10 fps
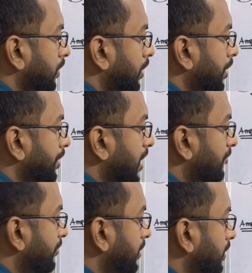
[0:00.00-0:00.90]
it is
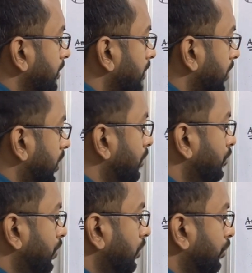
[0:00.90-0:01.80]
having, due
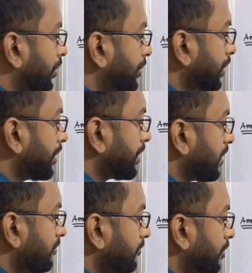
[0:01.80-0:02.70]
to the rotation, it is
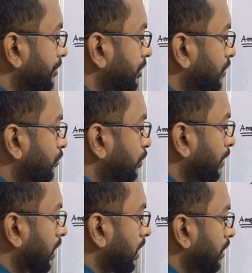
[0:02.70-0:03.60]
having velocity of
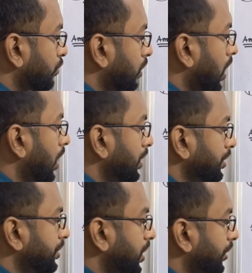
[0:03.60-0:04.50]
omega into r in
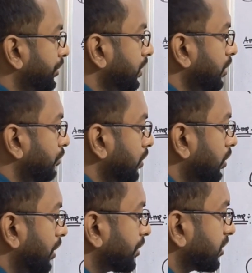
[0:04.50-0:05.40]
this direction. Due to the
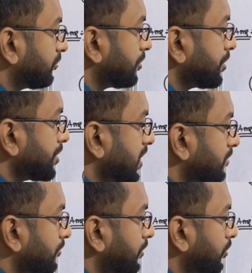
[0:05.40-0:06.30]
translation velocity, it is
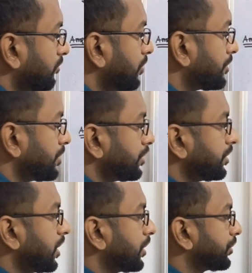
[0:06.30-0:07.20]
having v1 velocity in this
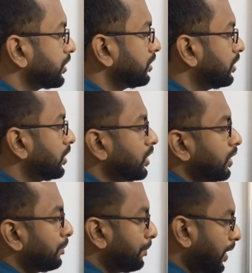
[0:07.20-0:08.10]
direction.
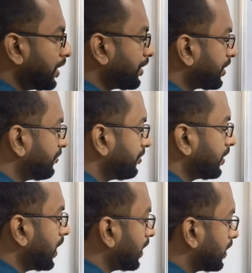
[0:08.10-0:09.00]
But it is given
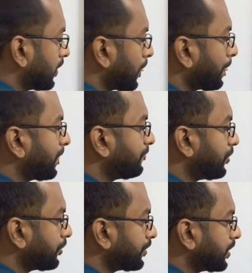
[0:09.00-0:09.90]
that the
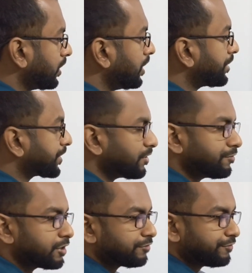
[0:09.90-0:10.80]
velocity itself
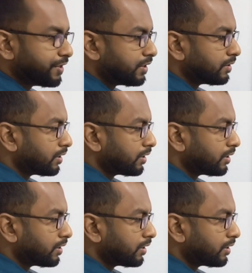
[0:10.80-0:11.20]
is v